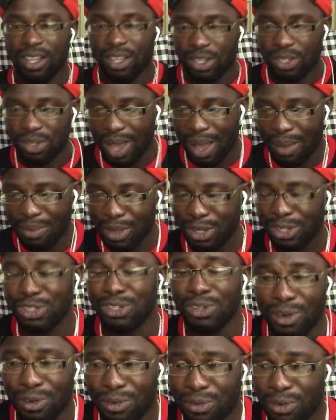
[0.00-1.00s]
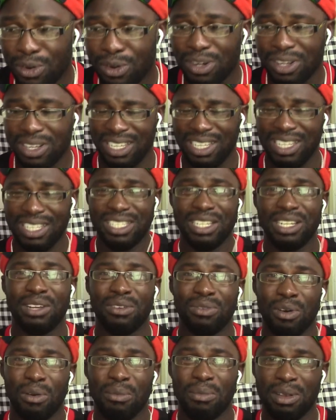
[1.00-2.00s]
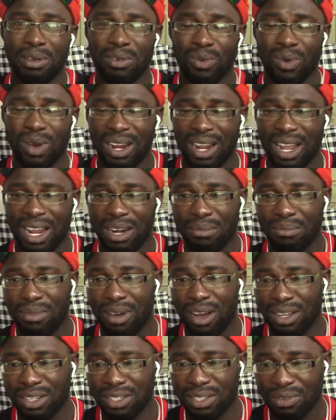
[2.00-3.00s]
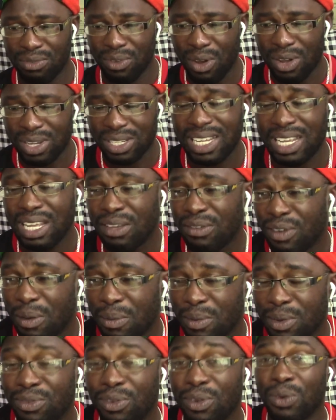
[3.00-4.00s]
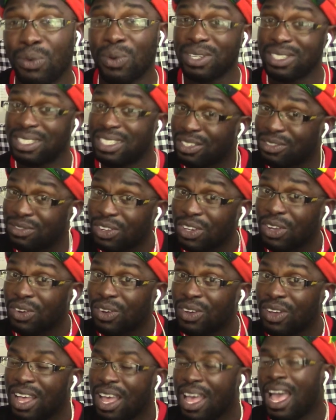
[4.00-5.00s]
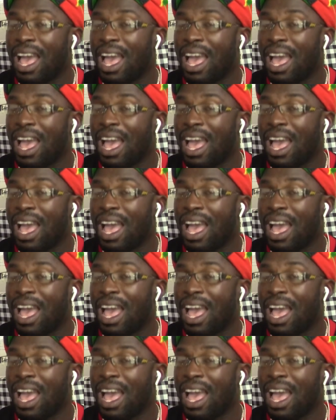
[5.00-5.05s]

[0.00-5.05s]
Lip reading: So I'm not sure for the eating the raw meat one and the bugs. Of course, thank you very much for your questions video.